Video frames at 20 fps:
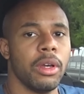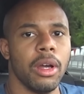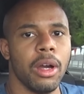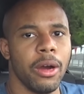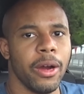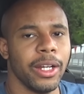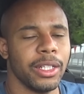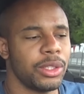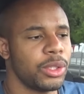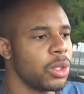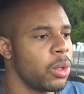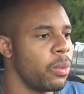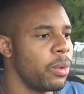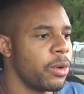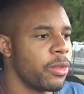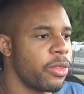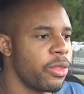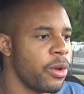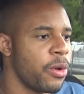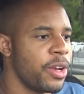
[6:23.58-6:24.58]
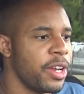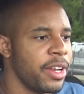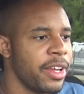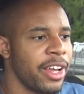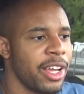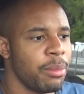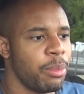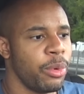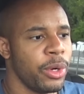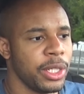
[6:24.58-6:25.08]
All right, so we're
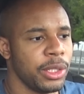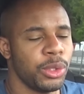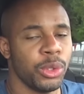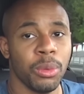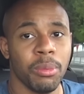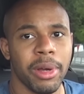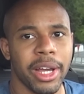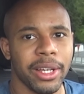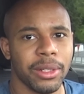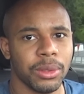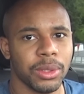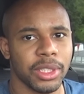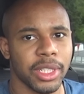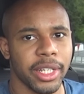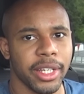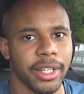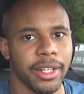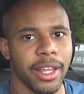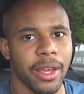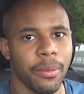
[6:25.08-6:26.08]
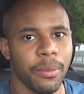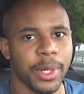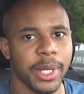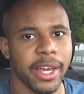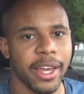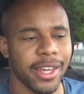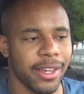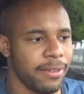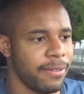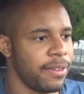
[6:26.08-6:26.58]
39.2 miles in and we
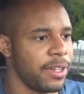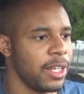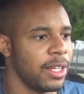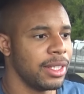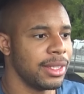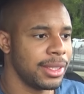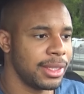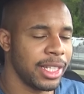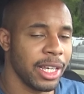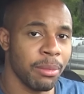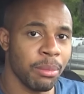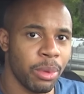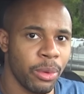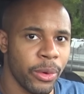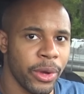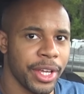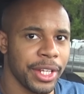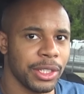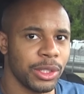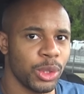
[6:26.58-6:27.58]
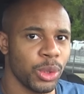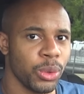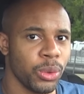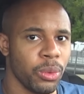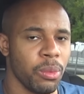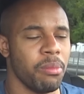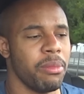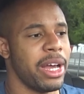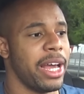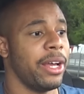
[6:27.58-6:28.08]
have
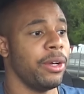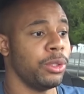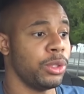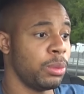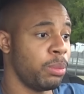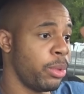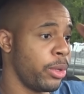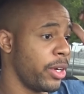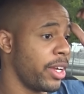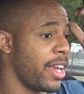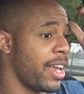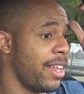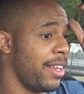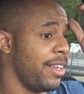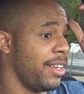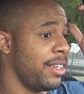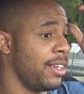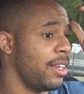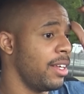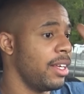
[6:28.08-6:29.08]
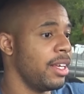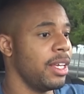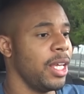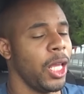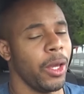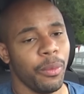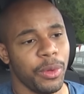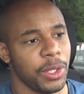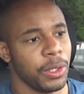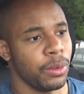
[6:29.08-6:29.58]
10.2 miles per gallon
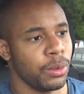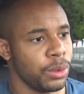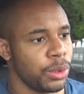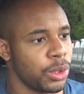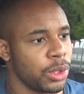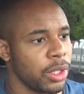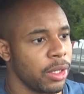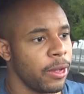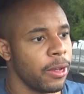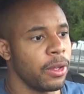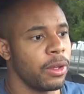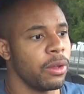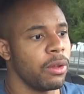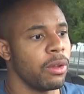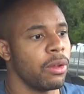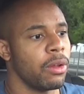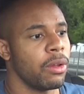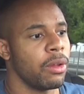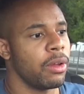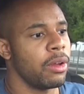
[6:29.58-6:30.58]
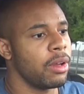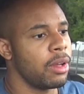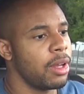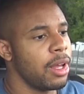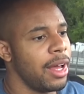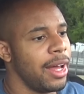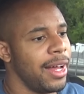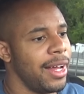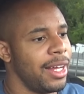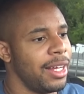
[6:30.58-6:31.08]
we used
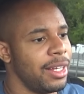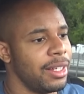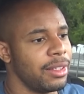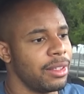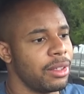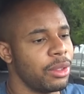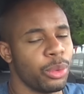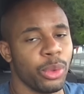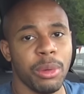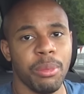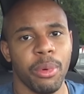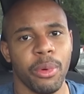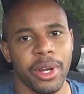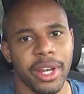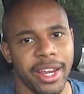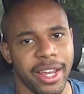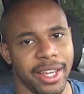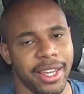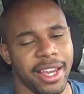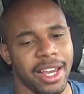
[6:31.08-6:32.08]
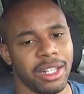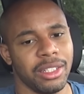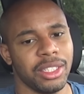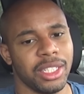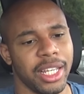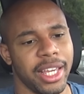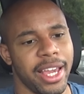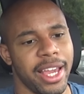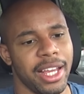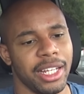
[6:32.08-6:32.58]
uh, 3.8
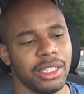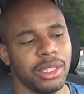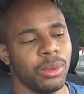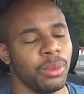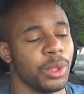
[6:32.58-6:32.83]
gallons of gas.